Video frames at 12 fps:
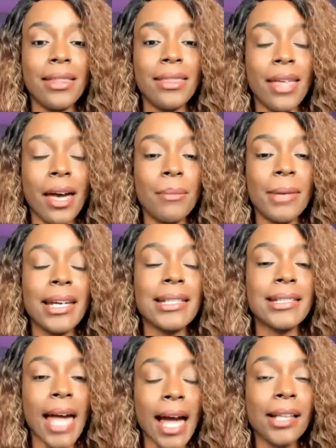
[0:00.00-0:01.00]
them
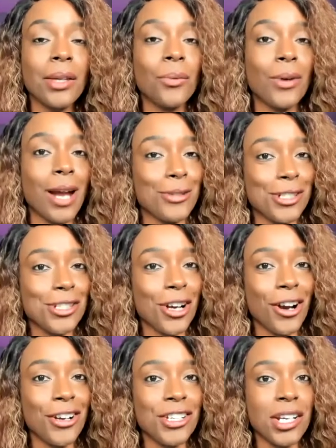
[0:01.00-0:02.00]
exactly what I was
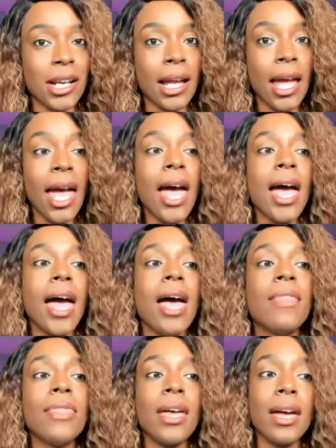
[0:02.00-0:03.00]
charging,
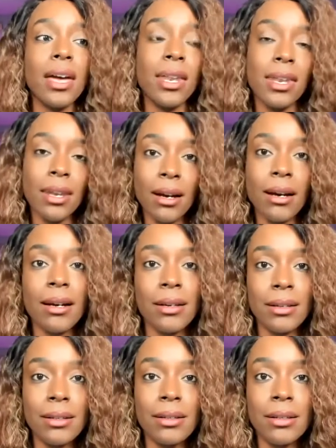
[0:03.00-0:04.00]
and then
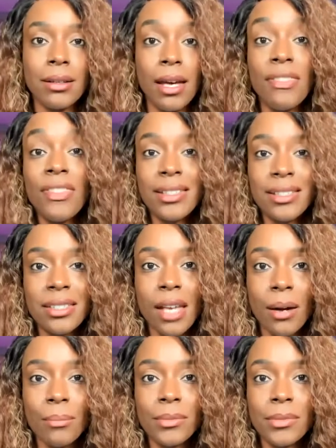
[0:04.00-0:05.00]

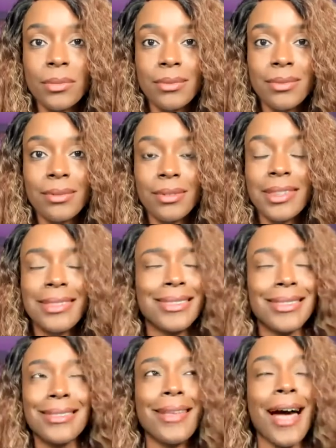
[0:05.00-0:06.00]
some.
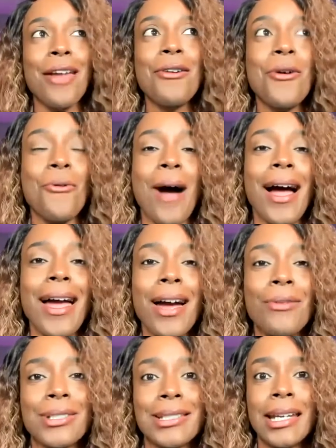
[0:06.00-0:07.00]
I don't know why
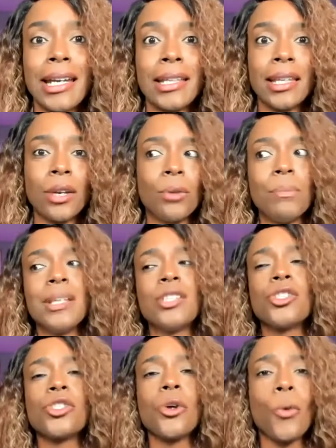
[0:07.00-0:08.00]
I was thinking that it would be
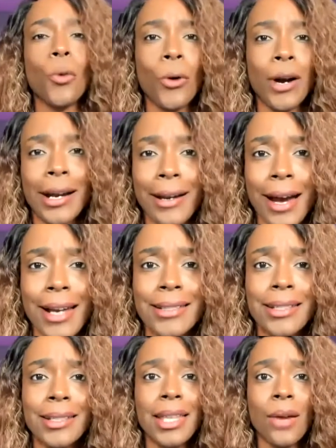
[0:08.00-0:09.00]
so
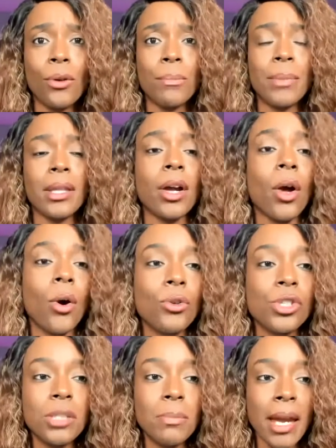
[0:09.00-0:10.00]
organized that they would be like, oh,
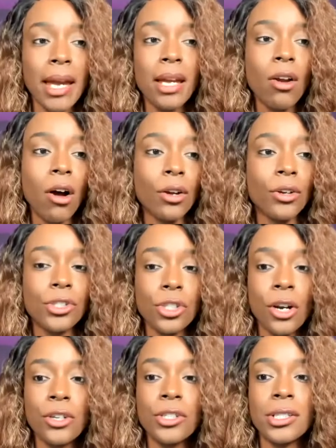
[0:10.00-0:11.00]
she paid all her
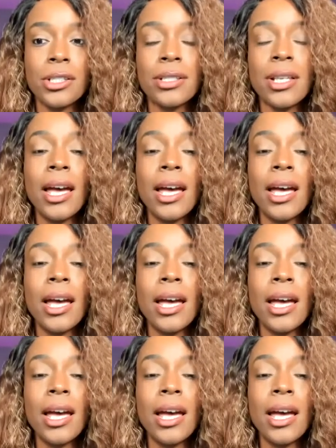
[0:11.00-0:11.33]
charges,